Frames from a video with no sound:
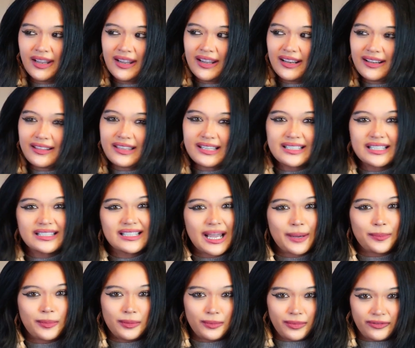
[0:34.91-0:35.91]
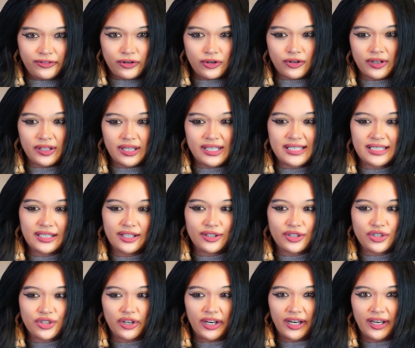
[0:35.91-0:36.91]
Now, this has happened before in this
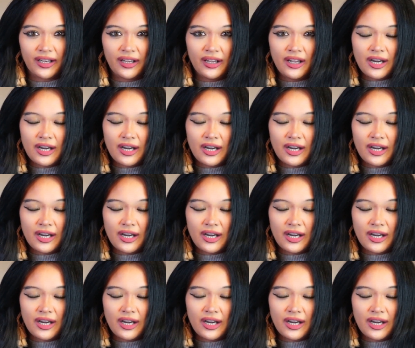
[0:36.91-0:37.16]
country.